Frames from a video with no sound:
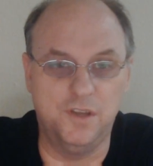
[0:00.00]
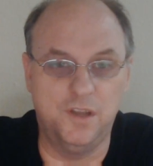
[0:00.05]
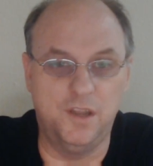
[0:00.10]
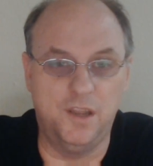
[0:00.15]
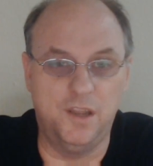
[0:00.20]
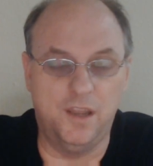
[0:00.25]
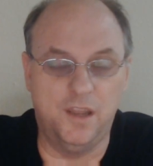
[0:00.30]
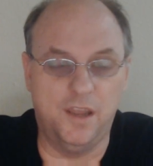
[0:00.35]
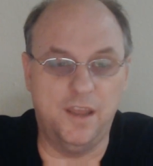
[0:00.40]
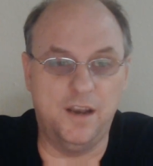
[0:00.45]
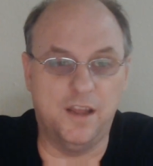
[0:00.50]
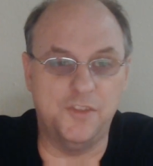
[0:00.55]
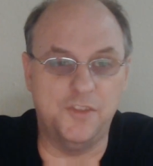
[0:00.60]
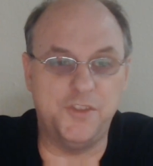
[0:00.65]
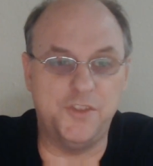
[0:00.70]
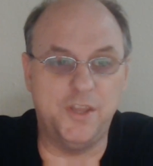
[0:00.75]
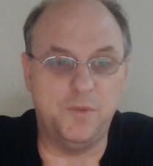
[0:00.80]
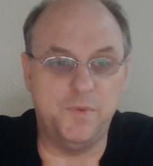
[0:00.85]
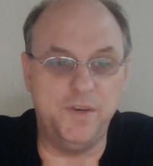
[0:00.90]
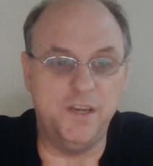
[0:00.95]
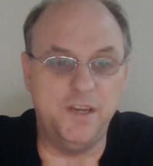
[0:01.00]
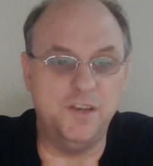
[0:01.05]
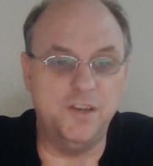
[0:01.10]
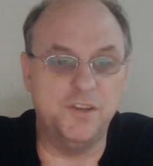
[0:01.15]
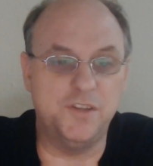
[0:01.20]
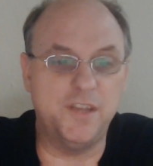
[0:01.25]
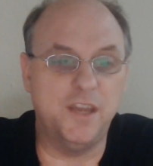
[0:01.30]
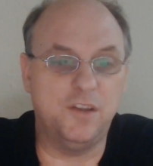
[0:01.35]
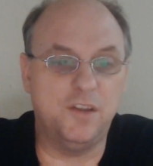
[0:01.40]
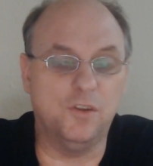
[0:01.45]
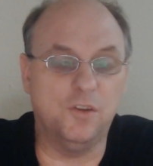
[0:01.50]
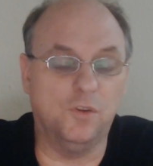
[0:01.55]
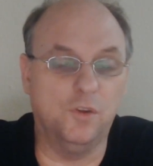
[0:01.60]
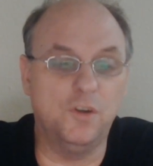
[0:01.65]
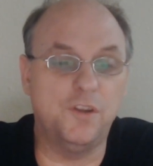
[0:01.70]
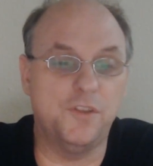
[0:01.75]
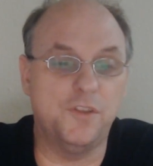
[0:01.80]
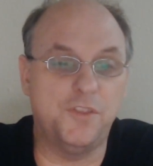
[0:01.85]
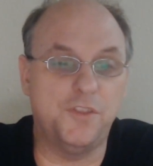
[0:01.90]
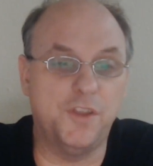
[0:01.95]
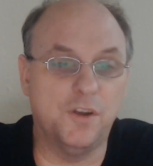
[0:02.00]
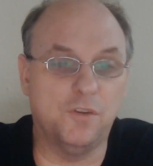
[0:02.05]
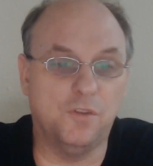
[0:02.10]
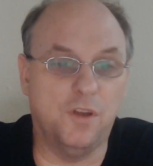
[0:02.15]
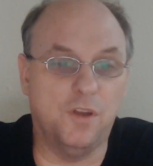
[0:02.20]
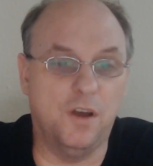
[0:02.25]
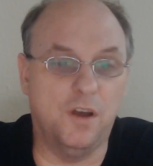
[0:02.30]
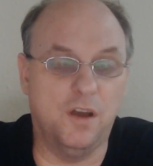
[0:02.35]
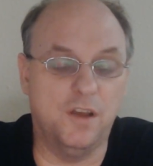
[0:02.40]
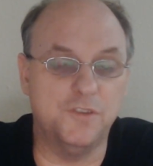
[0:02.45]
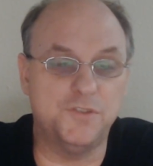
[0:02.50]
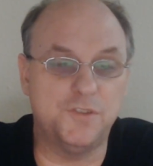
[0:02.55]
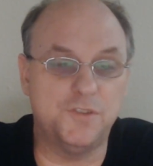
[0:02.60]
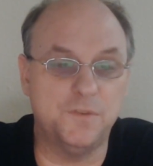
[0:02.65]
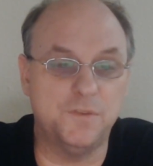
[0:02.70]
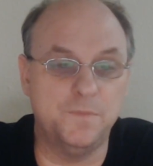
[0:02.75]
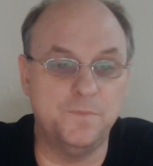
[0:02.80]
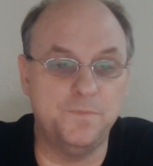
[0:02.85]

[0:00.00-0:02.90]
And I think we need to take a look at their laws